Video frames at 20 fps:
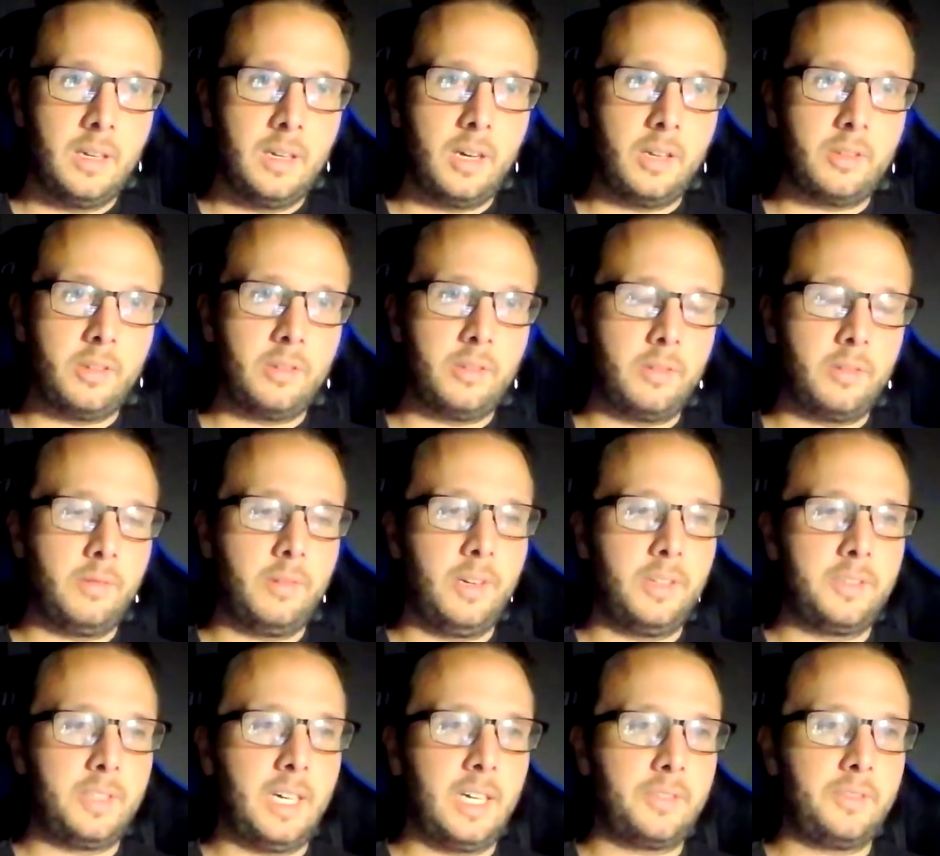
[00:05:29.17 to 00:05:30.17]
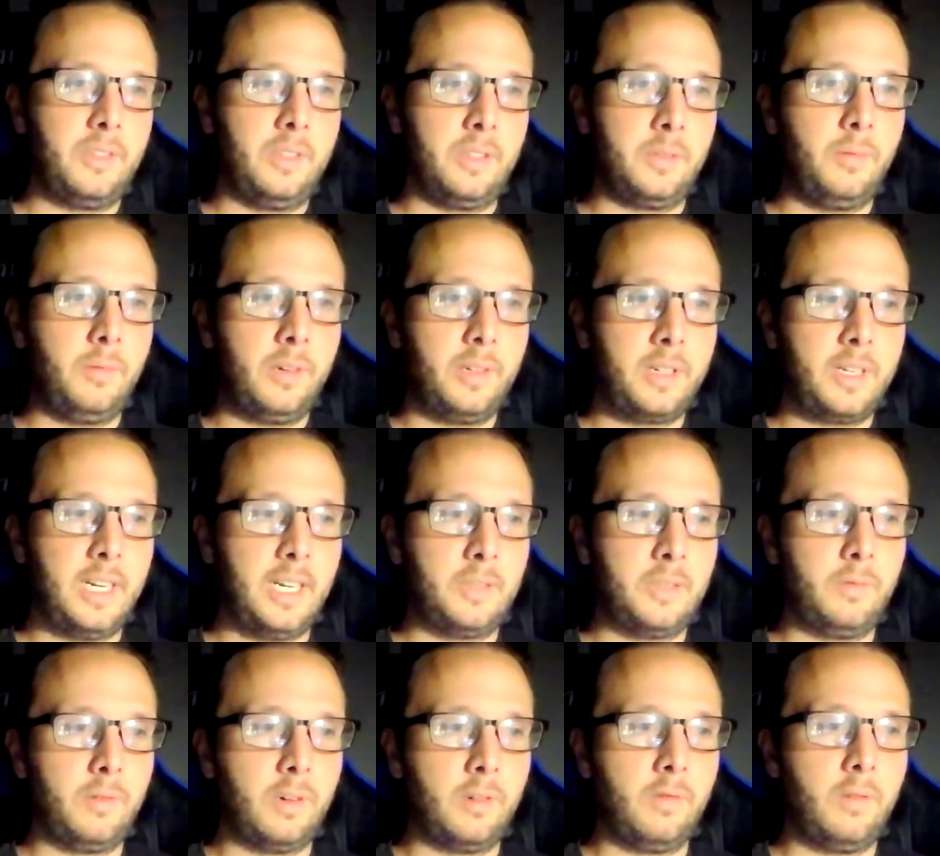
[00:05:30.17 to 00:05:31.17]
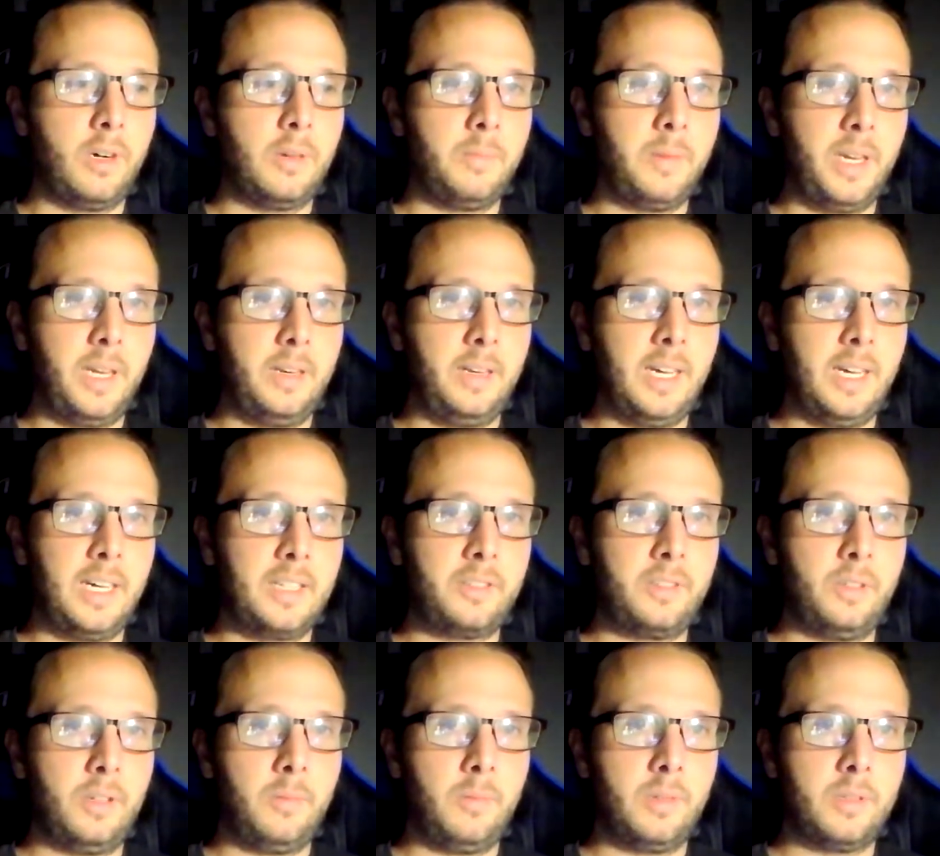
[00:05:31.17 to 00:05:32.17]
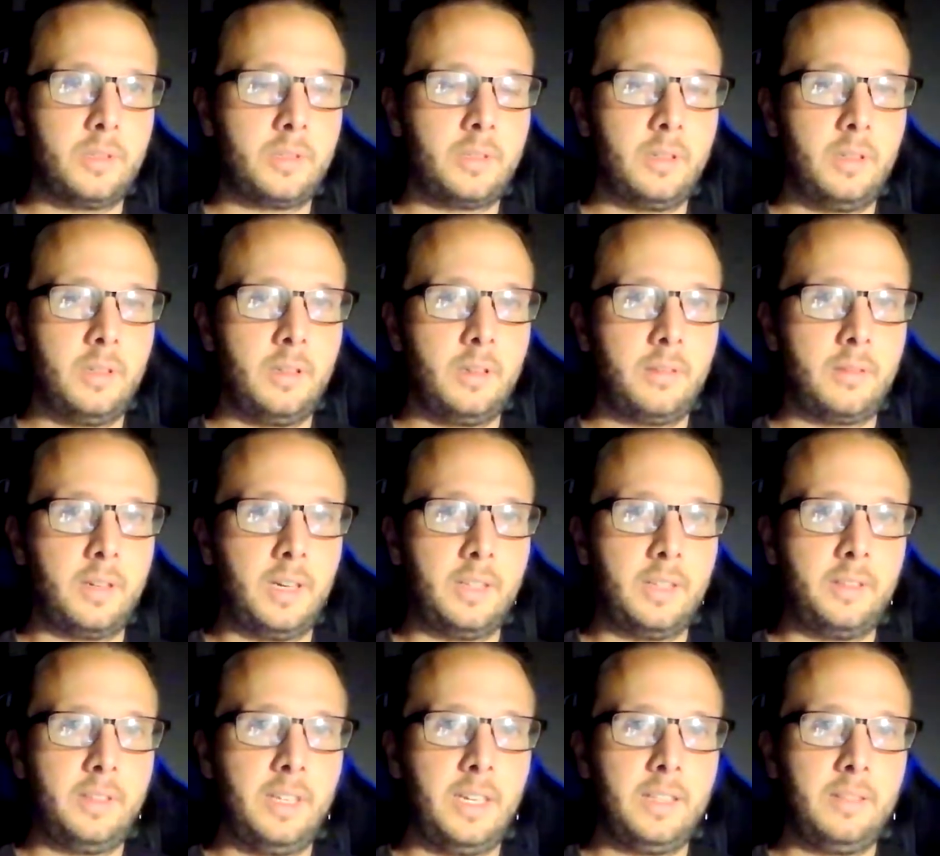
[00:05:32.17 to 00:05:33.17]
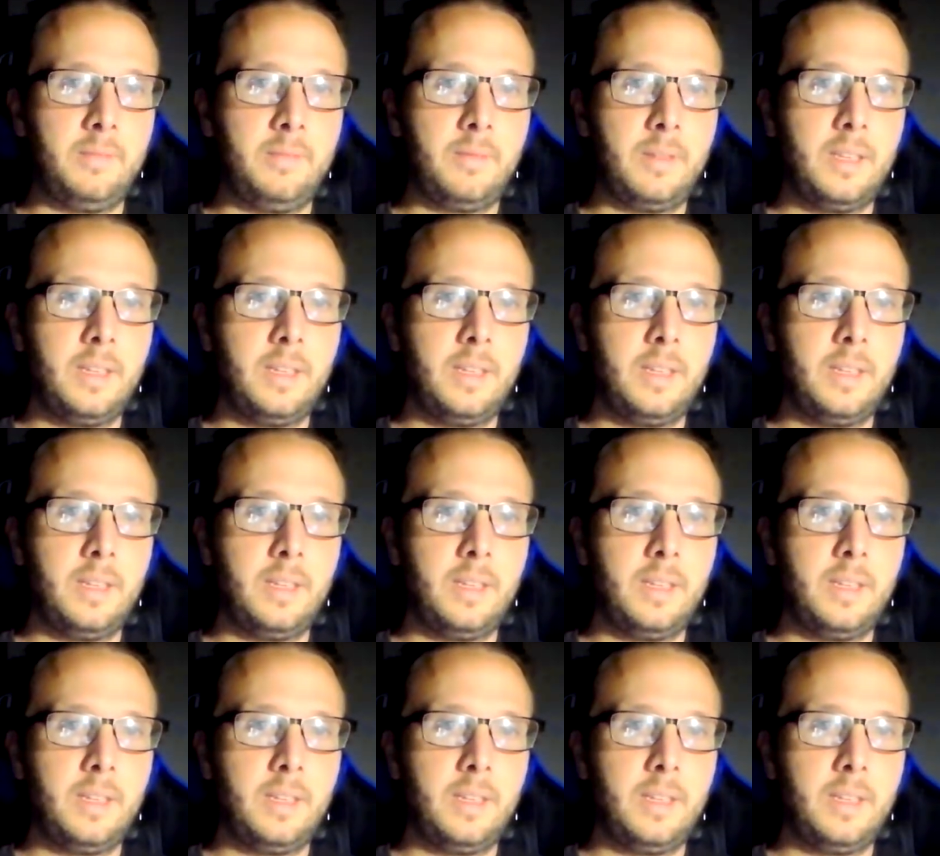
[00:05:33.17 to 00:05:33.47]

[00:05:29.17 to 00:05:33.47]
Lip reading: Although there was actually this one case where one man actually almost thought that